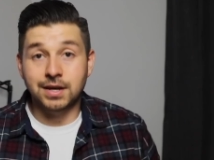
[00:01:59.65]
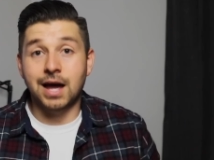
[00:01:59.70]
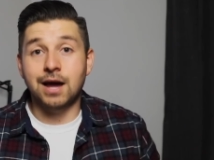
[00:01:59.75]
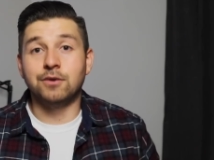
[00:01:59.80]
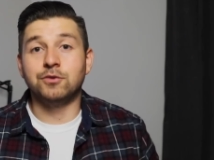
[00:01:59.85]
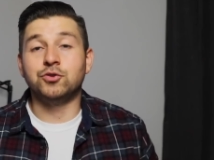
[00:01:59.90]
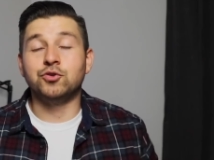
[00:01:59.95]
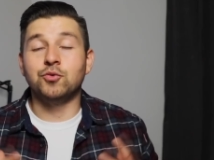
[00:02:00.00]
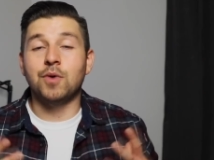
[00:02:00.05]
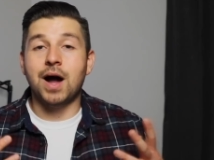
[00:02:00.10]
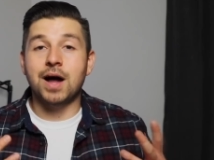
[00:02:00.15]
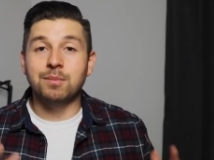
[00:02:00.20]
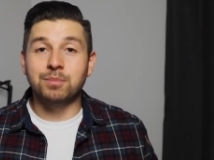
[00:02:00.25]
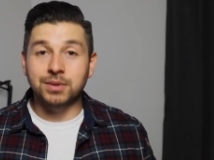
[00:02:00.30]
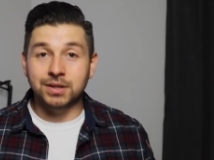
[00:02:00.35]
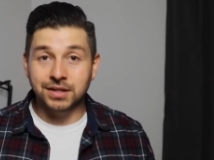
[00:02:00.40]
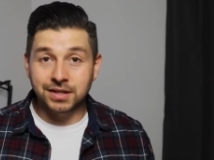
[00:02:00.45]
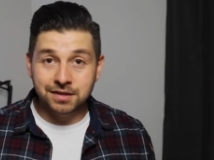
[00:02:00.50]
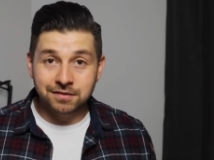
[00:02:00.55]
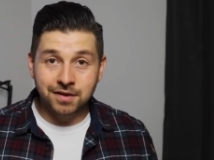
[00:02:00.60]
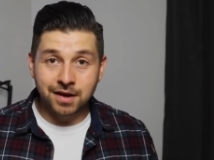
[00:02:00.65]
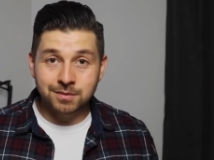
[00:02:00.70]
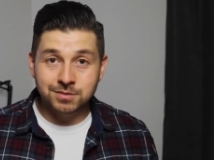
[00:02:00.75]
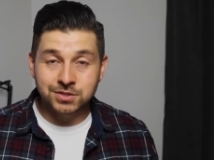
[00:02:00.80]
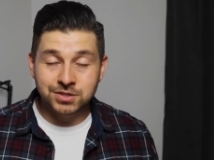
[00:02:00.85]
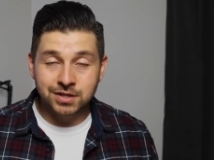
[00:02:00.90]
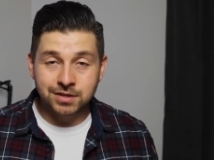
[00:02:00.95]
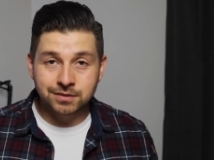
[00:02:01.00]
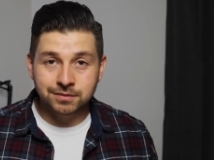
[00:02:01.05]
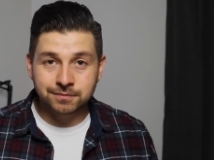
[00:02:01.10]
Now, do I believe
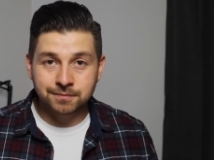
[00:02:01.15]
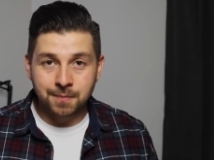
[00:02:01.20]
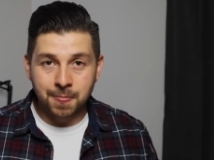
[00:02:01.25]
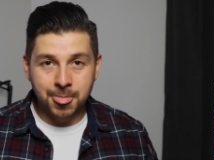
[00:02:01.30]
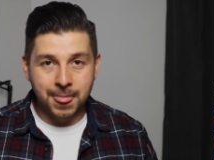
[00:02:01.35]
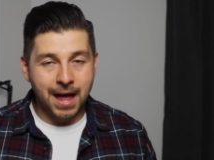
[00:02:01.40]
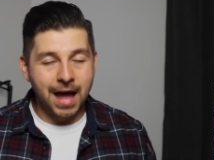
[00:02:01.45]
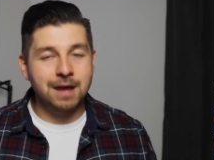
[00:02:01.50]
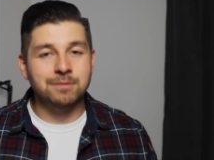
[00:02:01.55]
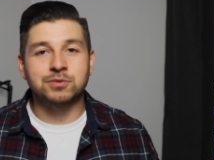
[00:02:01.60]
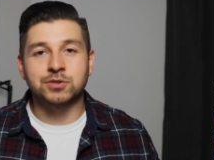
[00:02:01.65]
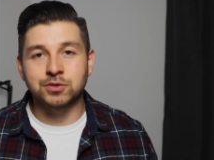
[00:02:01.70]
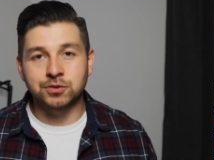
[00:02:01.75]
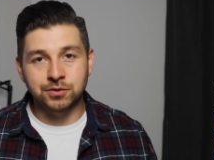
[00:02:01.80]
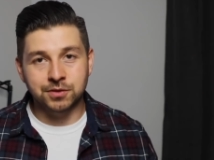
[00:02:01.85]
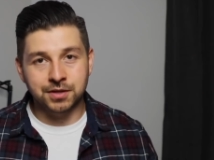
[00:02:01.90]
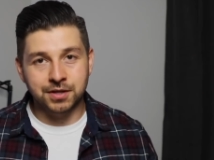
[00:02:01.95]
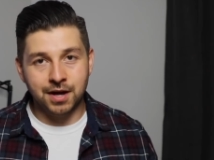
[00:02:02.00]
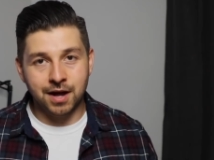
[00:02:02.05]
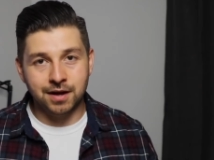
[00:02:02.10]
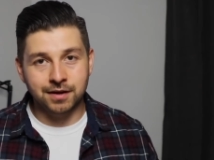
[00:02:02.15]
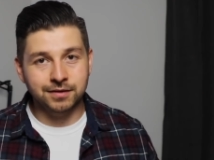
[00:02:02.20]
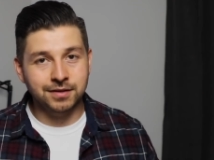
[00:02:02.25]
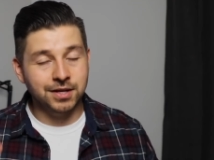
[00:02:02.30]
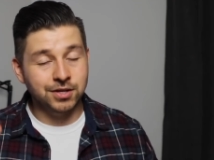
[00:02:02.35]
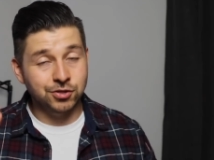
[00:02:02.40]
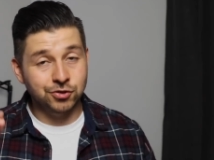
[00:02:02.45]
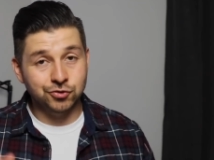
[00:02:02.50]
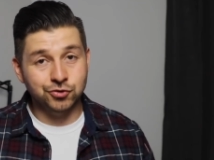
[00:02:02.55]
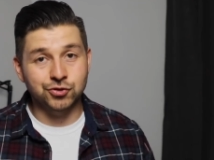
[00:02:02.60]
Amazon? Absolutely not.
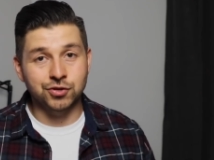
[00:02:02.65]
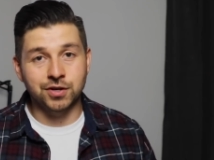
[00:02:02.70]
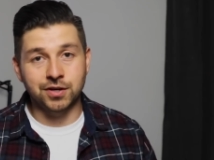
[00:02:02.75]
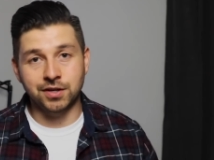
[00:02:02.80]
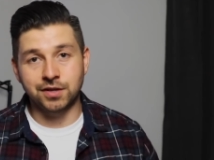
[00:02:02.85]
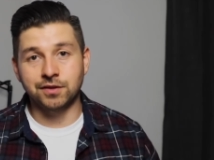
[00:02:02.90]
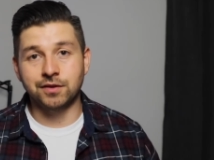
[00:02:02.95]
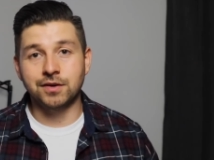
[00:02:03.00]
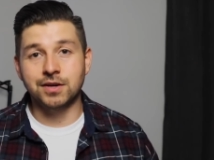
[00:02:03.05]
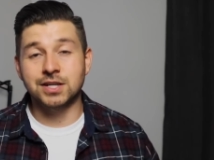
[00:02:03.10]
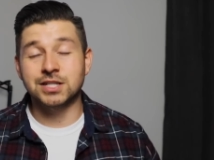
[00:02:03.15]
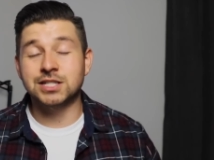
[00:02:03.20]
And you shouldn't either,